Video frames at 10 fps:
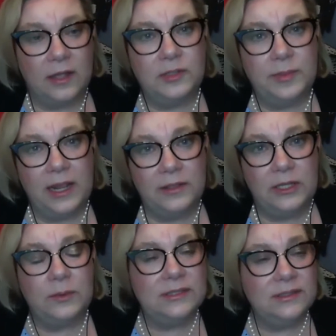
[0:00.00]
technology
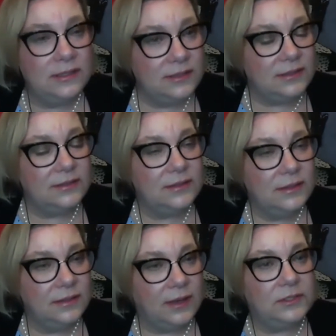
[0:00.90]
behind the U.S. Census
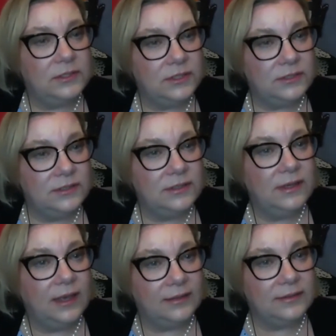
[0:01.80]
that was just
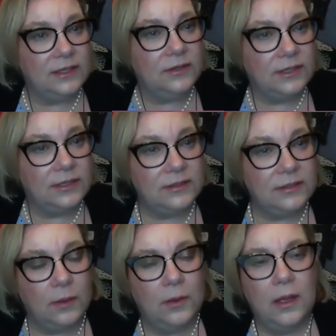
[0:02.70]

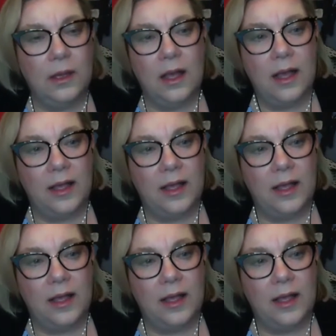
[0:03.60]
executed. So